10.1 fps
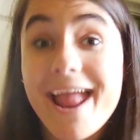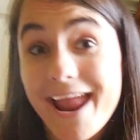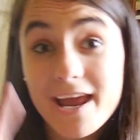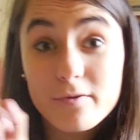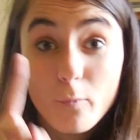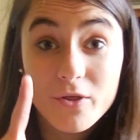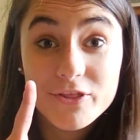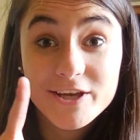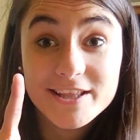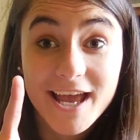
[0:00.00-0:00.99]
And one
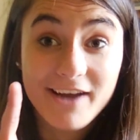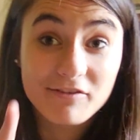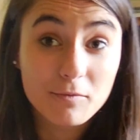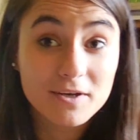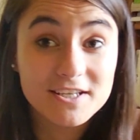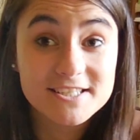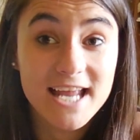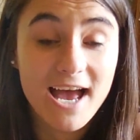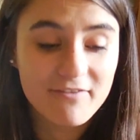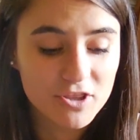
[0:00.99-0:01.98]
thing that everyone needs to
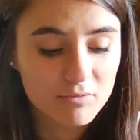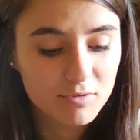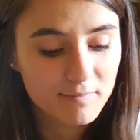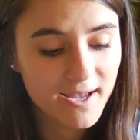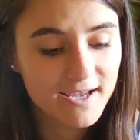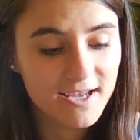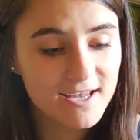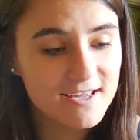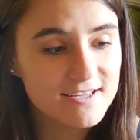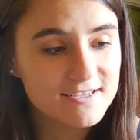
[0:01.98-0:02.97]
have in their book bag
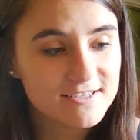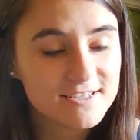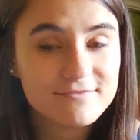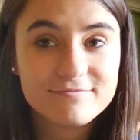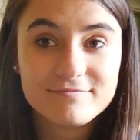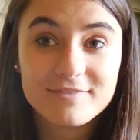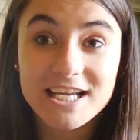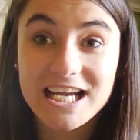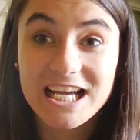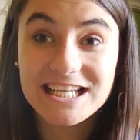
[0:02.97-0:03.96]
is
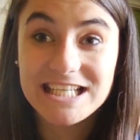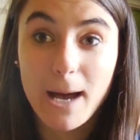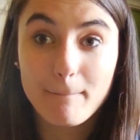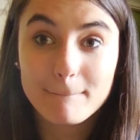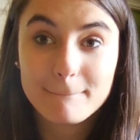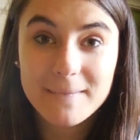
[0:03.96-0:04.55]
gum.